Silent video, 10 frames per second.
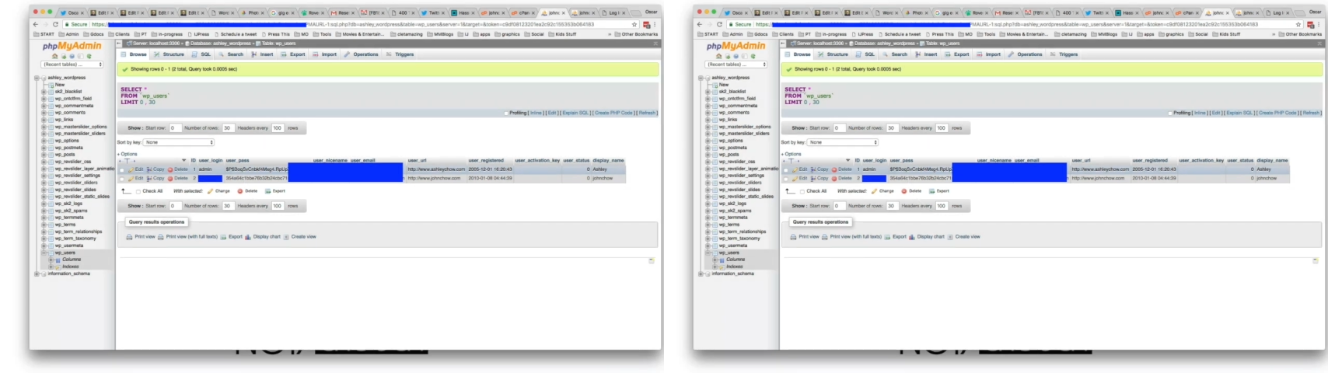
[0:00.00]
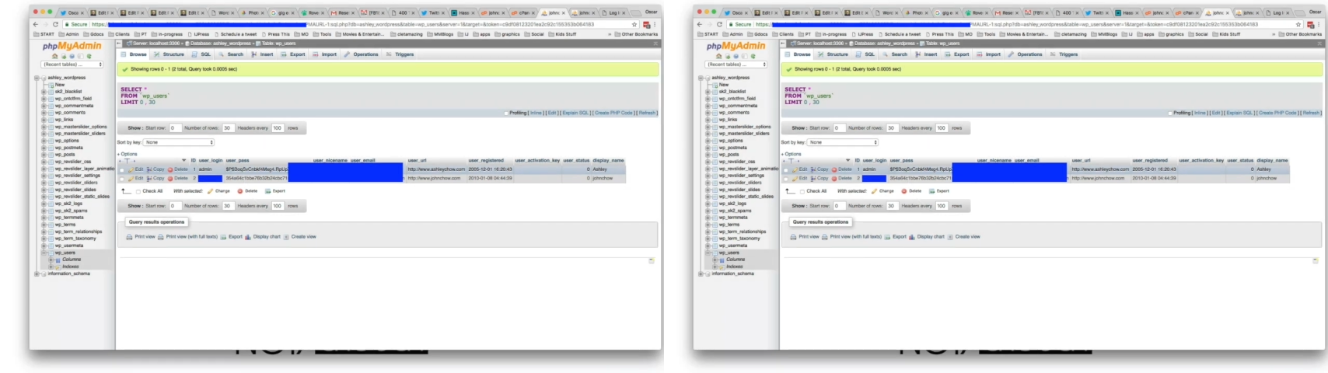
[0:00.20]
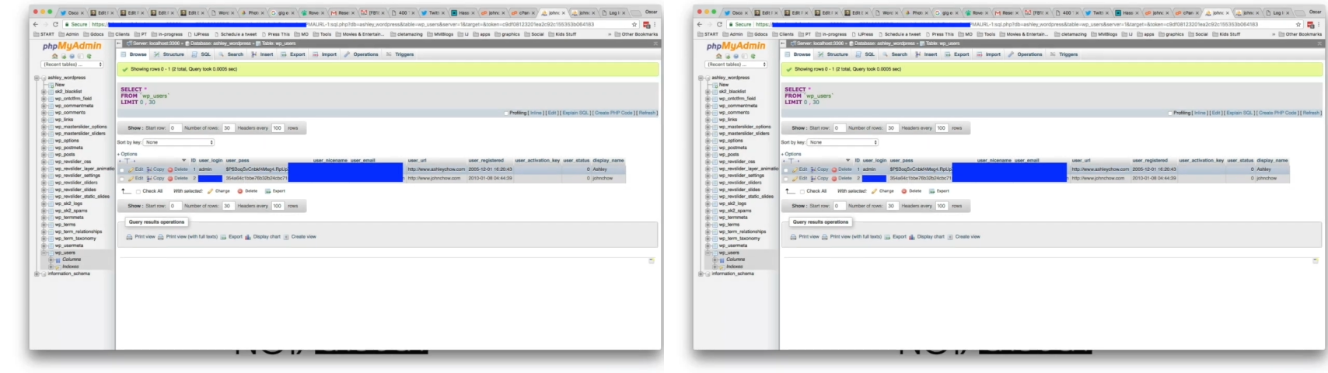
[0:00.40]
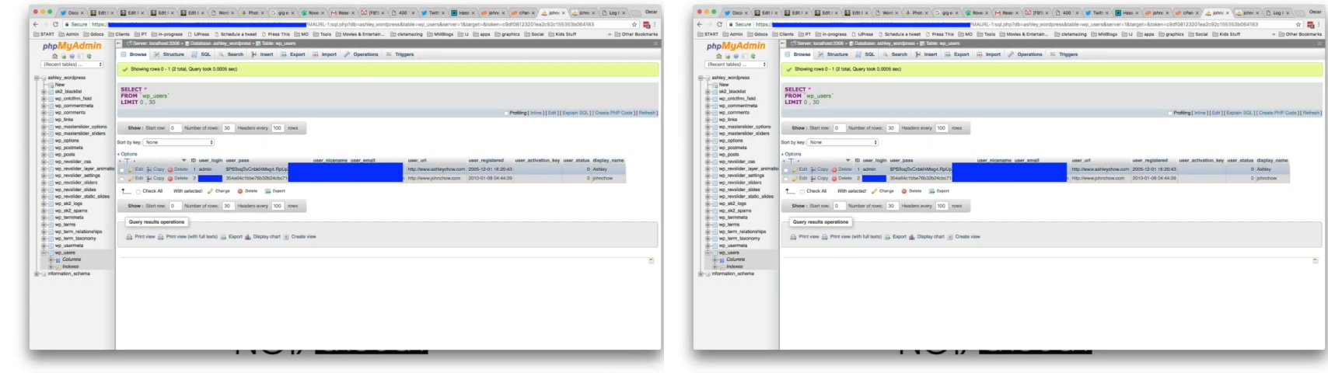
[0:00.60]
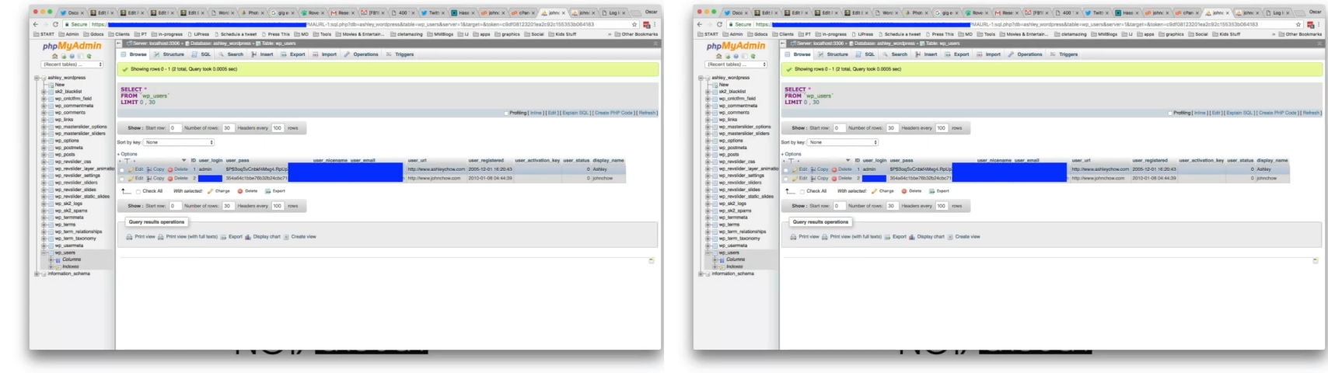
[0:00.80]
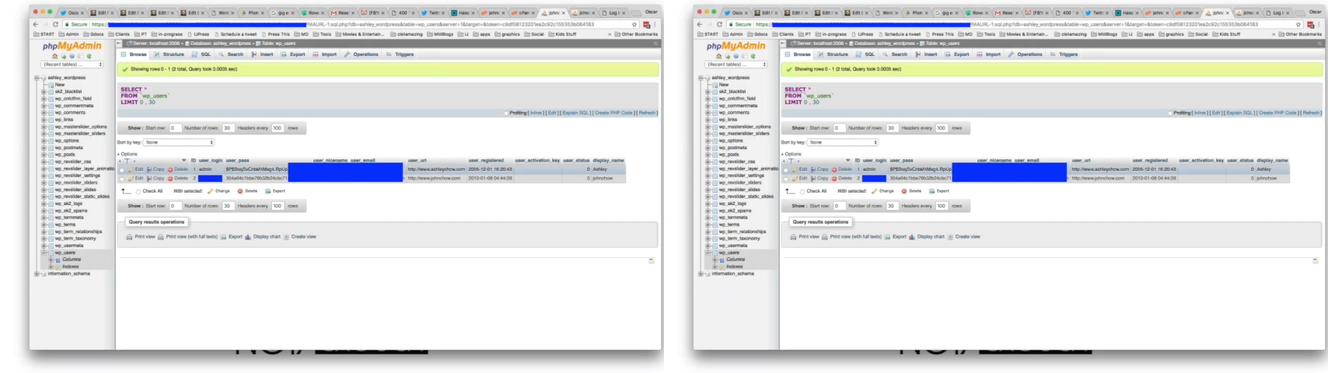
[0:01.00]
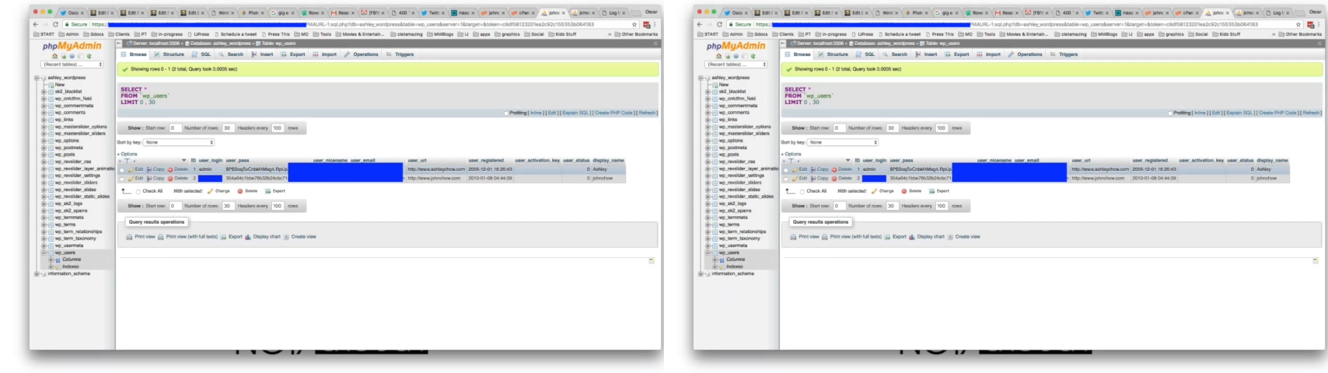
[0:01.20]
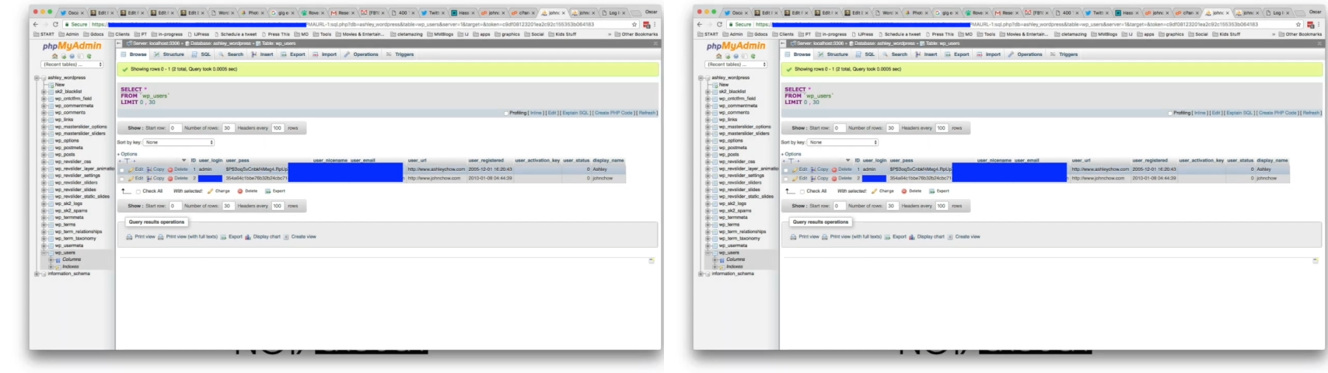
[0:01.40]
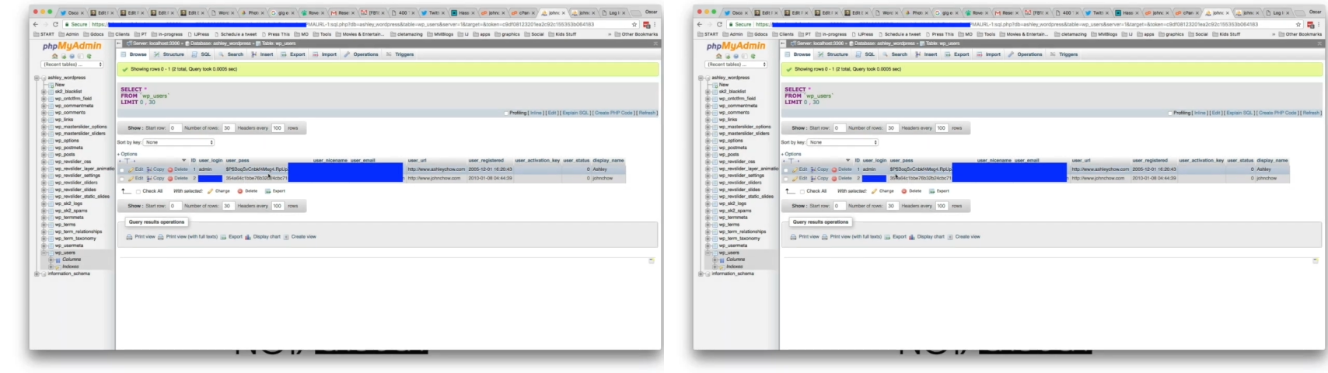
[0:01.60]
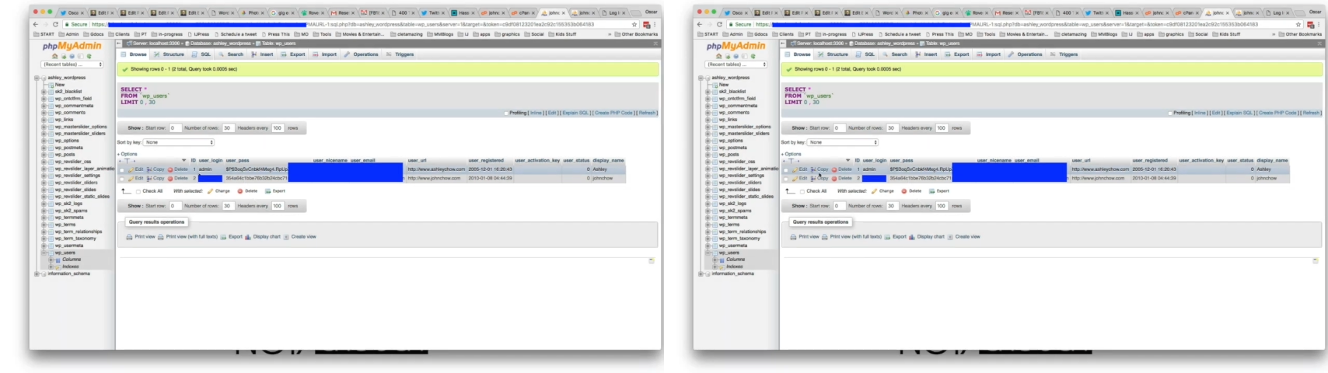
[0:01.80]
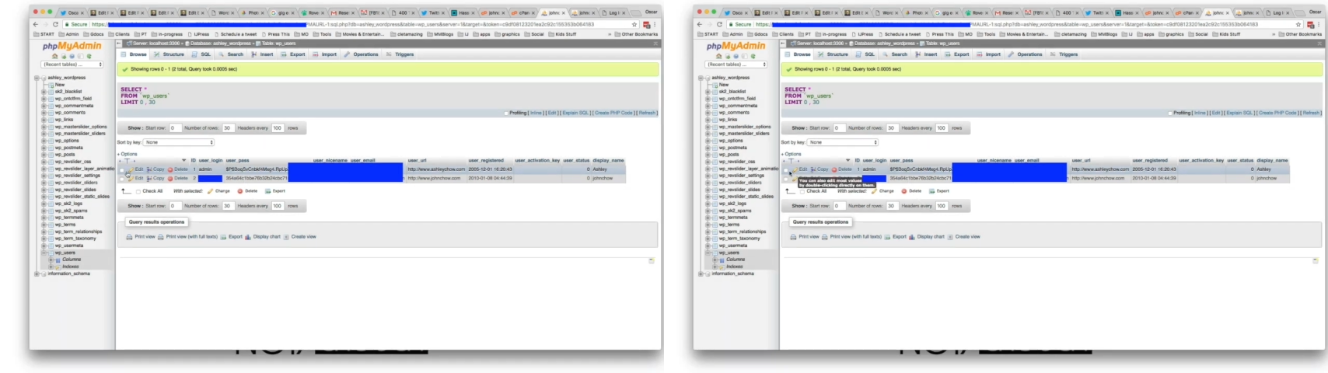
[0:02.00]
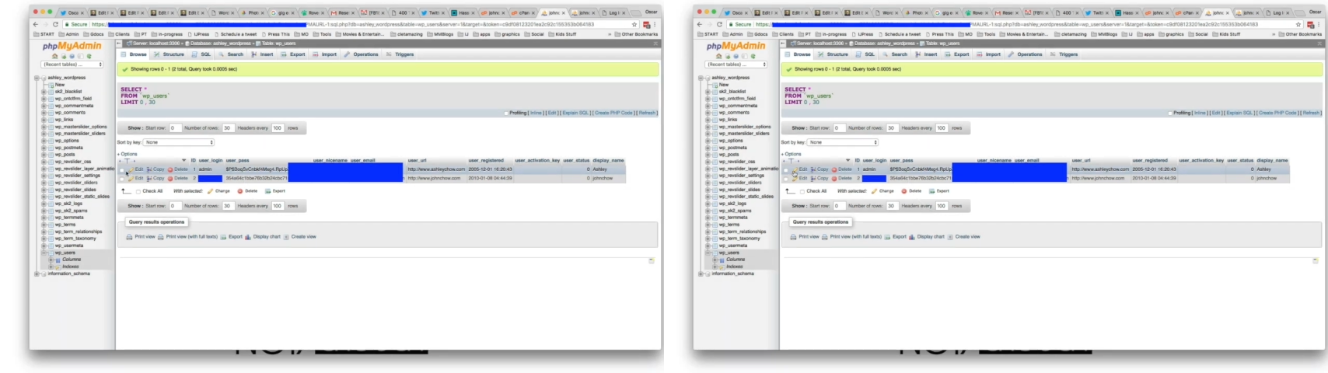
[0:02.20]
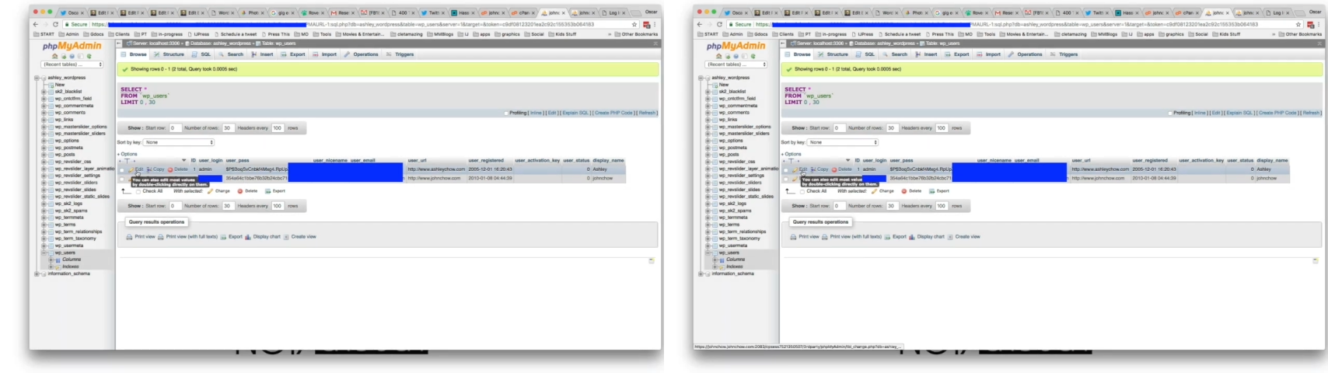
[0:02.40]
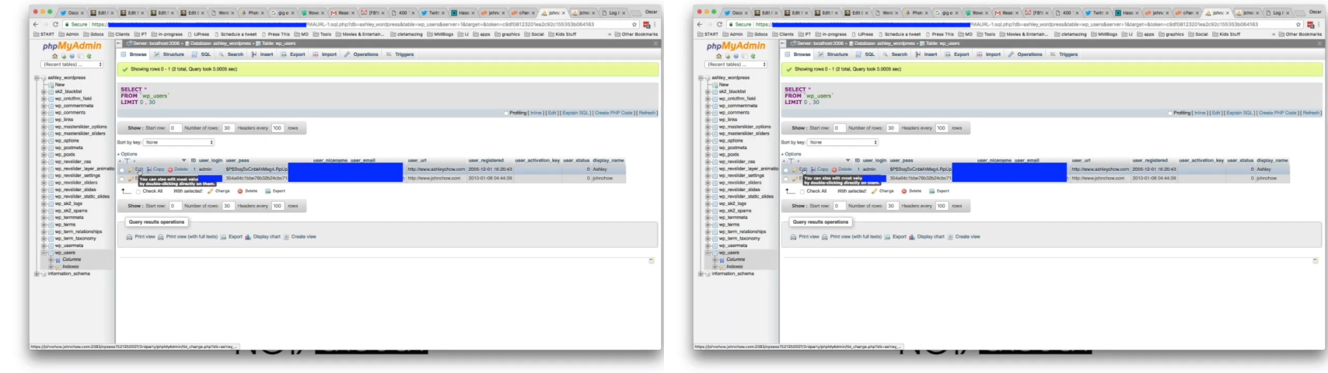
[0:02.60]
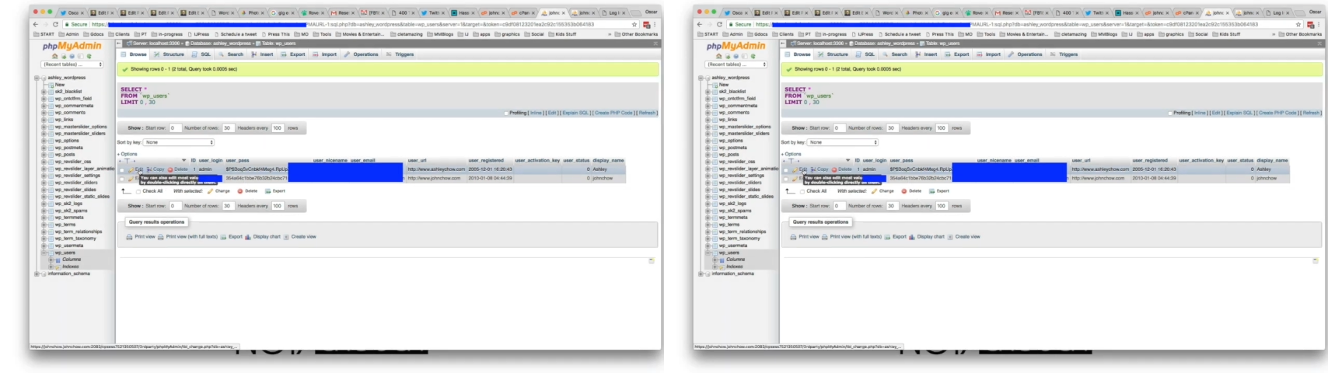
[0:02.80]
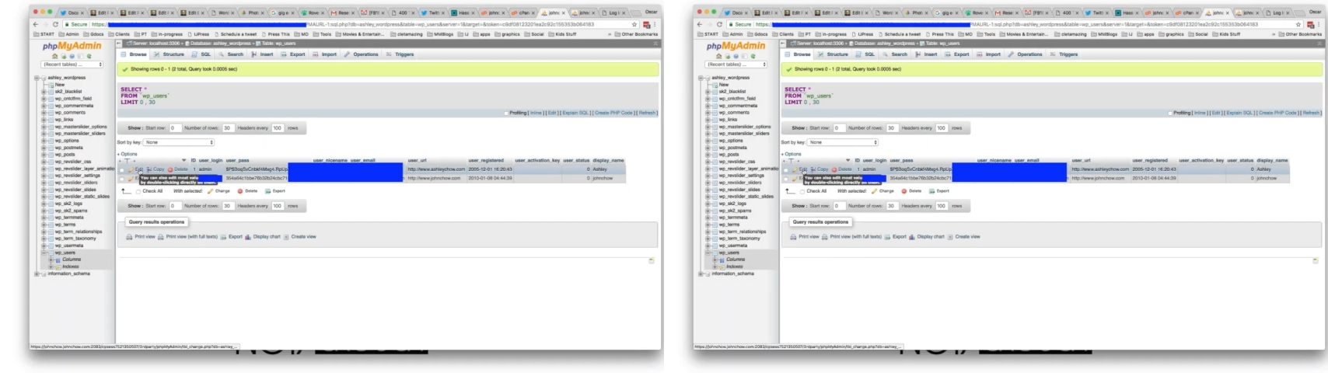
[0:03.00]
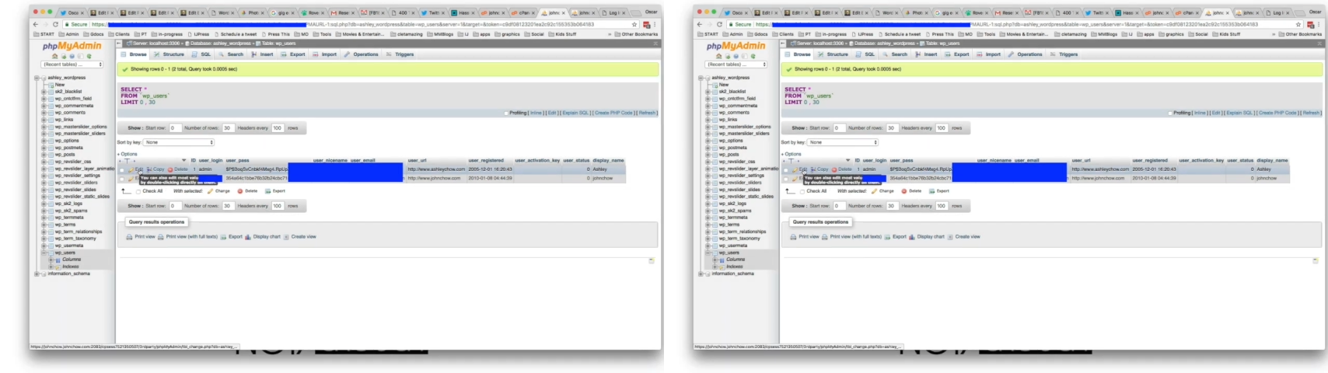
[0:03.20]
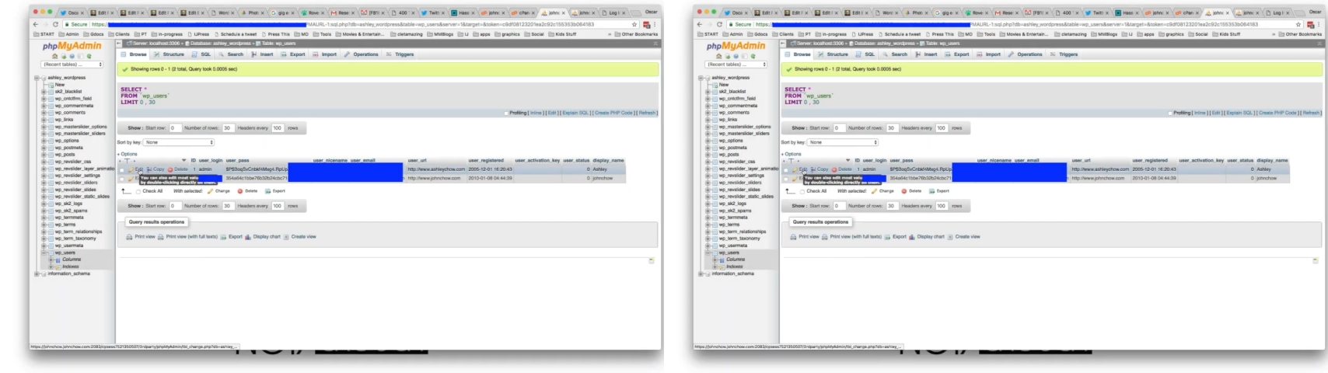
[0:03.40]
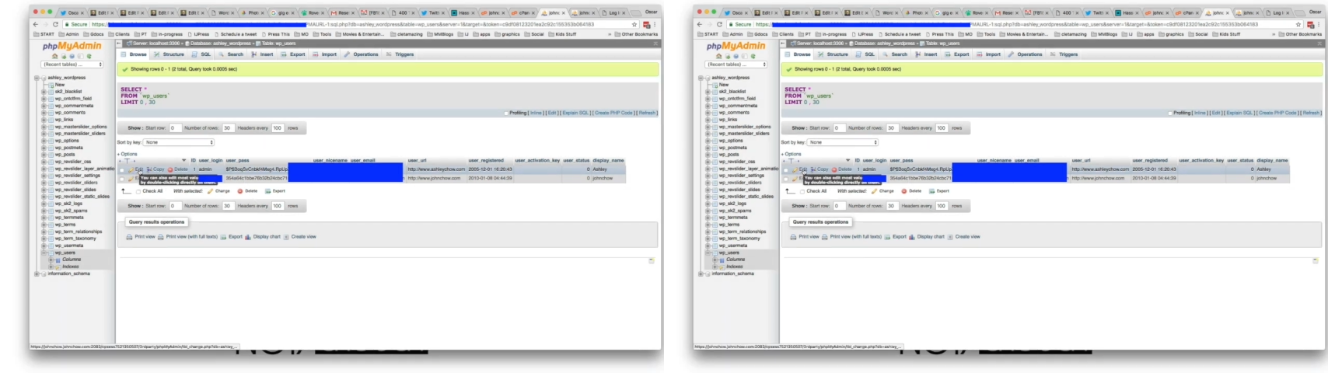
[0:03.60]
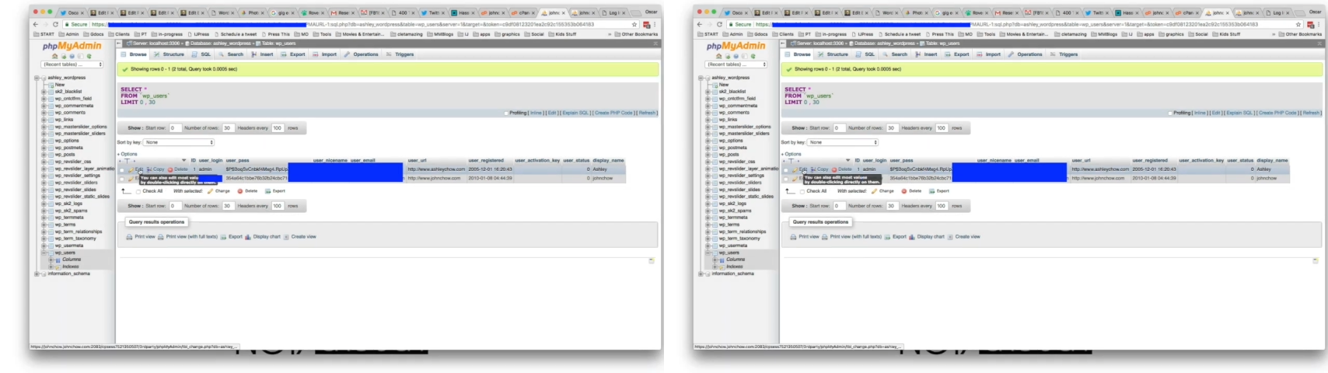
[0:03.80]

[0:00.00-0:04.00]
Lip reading: No face is visible, so there are no lips to read.